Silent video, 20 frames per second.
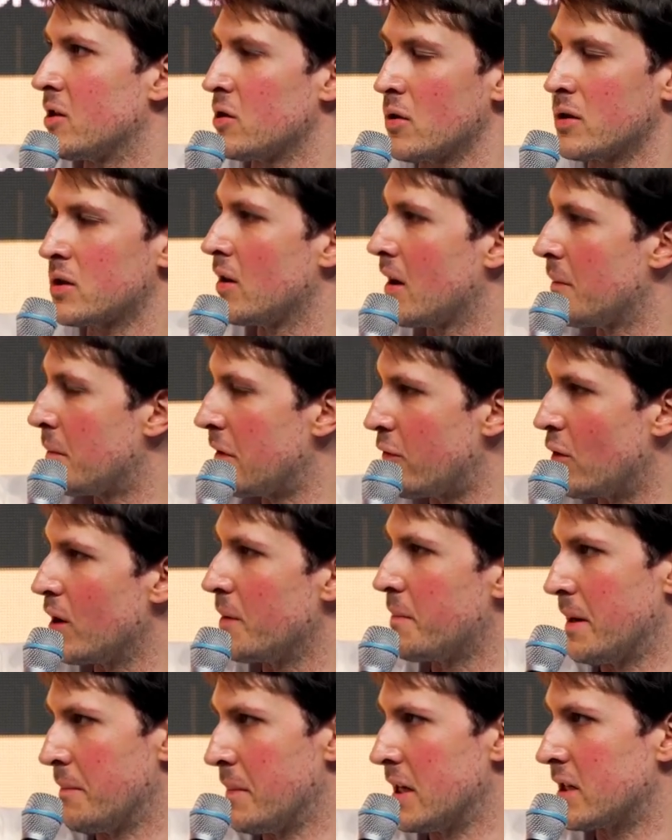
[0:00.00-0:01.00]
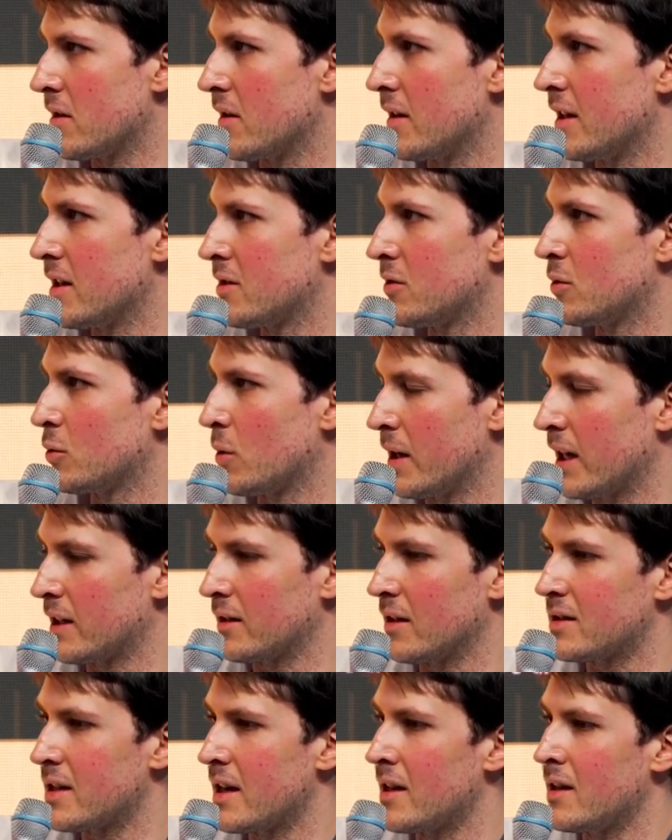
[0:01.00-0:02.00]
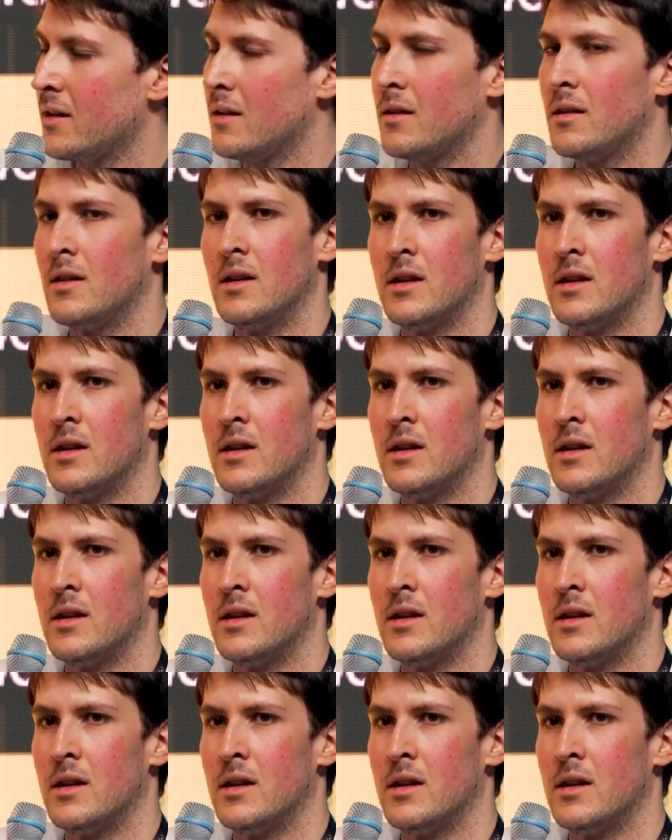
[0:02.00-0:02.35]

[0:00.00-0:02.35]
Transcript: So it's going to be fully permissionless to connect the chain,